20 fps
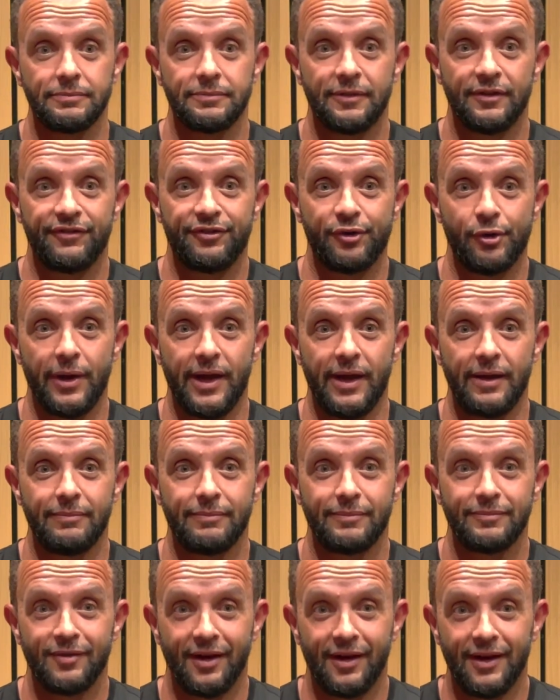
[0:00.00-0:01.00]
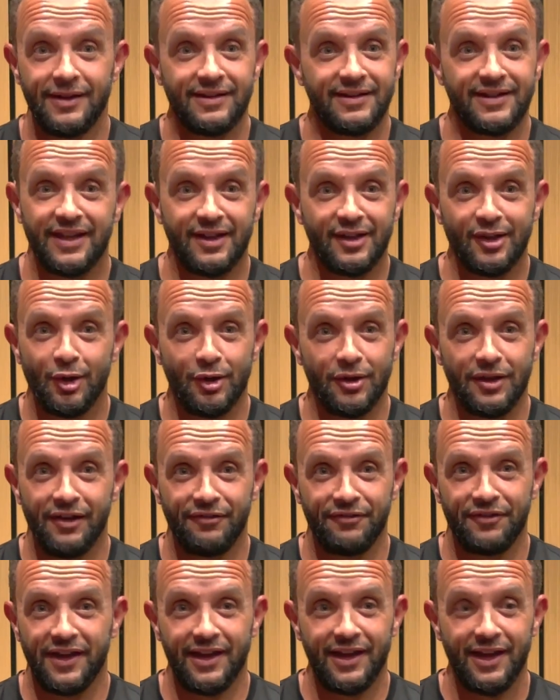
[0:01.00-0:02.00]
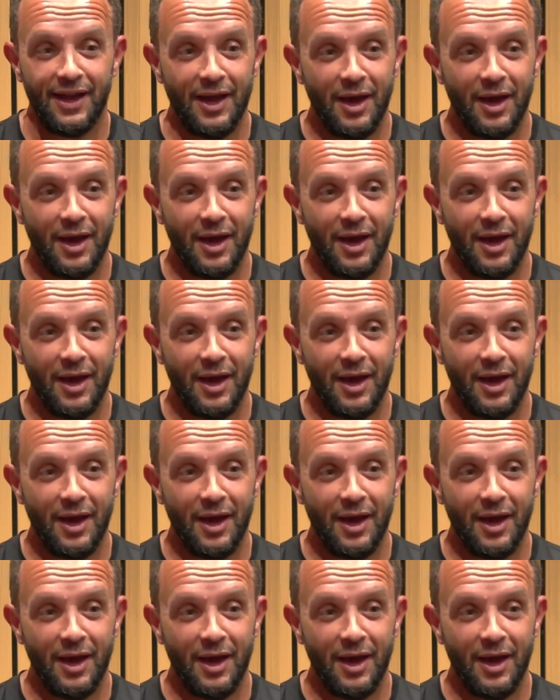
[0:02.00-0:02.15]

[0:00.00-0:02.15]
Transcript: through it, right? Didn't learn nothing.